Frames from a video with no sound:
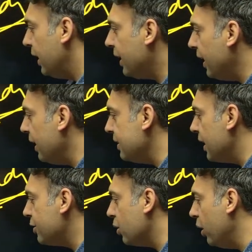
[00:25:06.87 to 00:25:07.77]
daycare is
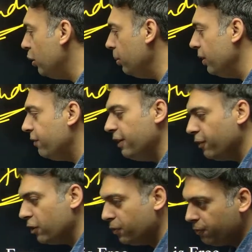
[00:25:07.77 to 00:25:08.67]
also going to be free
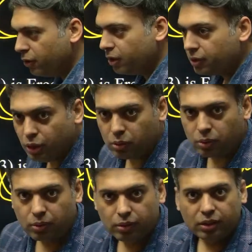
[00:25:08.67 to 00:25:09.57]
for
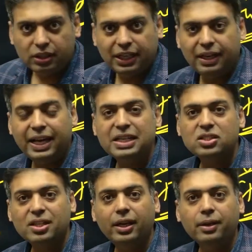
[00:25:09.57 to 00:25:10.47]
you till
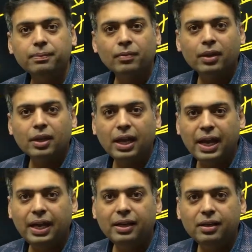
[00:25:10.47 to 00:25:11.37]
age 3,
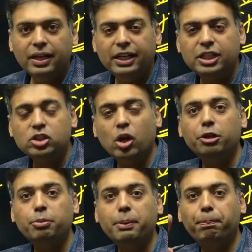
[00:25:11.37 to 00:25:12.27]
and it is
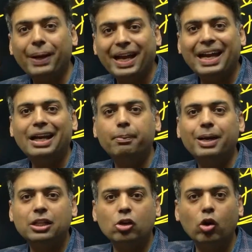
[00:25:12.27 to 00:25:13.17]
going to be paid
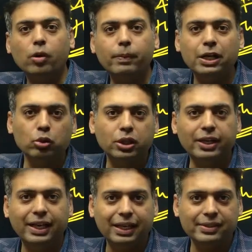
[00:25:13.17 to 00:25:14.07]
by the government to the
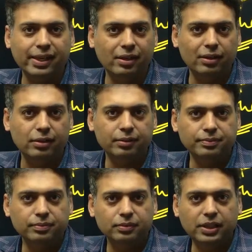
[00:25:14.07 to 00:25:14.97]
daycare center.
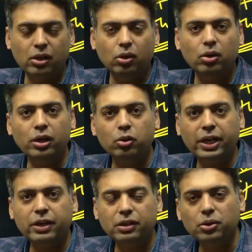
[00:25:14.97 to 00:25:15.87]
They are not going to
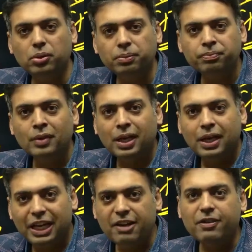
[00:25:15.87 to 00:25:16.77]
give it to you.
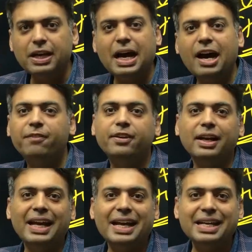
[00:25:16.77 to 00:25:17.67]
Even
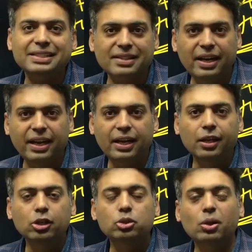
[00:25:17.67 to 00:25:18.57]
after age
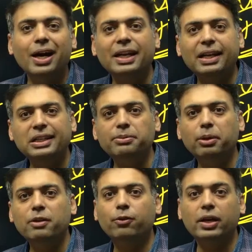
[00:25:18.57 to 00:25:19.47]
3 you are
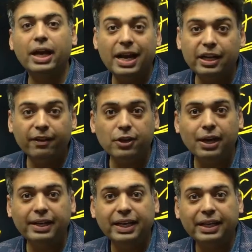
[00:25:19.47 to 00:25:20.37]
eligible for, and if you
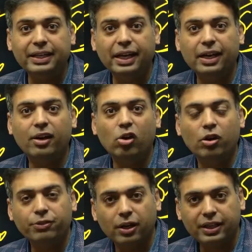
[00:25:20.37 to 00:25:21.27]
are taking care
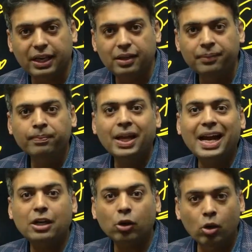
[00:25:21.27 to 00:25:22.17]
of your kid
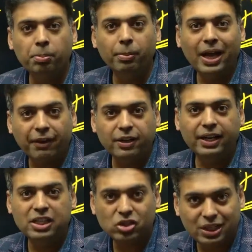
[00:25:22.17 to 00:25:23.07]
at home after
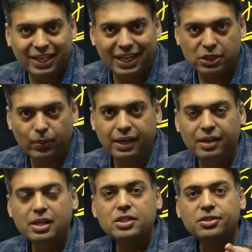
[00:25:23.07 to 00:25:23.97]
age 3 as
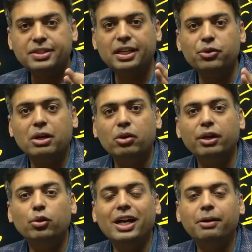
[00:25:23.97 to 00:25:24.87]
well, still you are
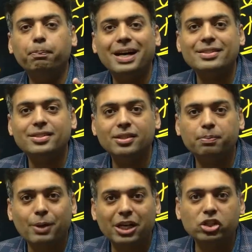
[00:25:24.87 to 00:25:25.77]
going to get
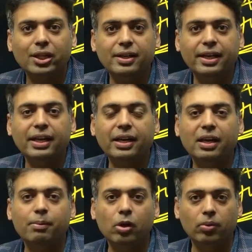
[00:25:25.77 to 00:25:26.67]
partial
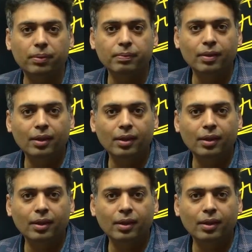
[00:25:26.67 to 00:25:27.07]
daycare amount,